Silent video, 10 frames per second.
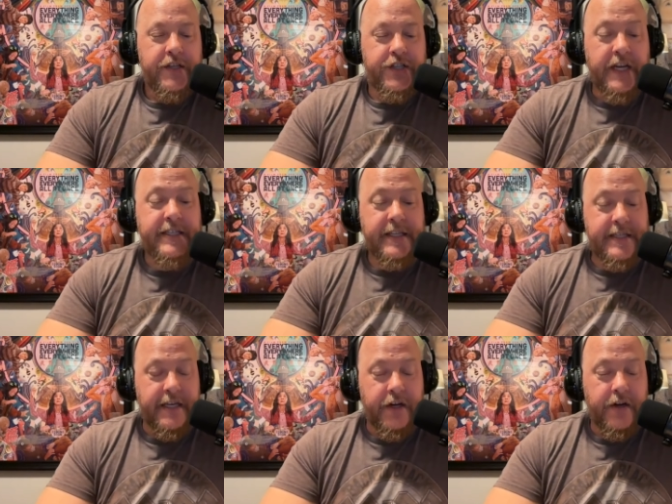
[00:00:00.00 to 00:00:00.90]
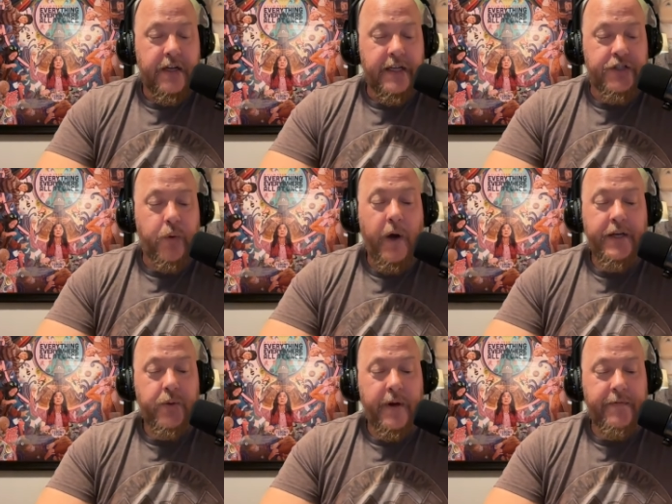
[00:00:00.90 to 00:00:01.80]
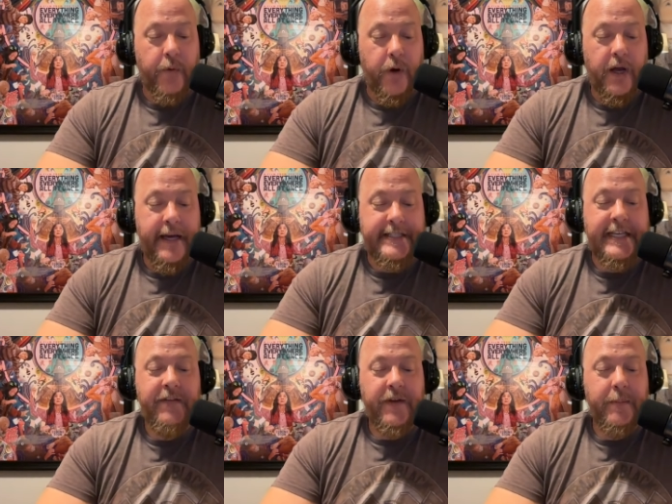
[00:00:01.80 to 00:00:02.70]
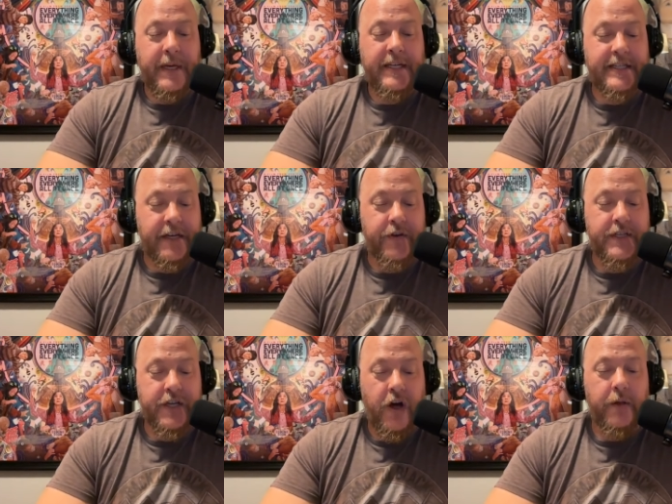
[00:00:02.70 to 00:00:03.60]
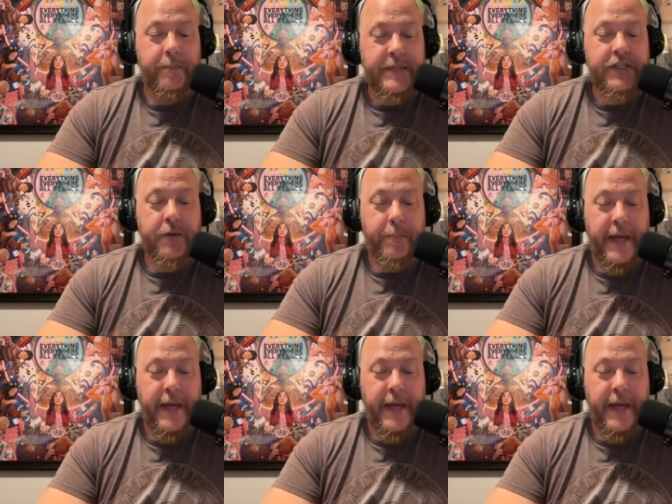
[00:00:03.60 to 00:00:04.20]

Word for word: Just this year, in 2024, a TV miniseries called Mr.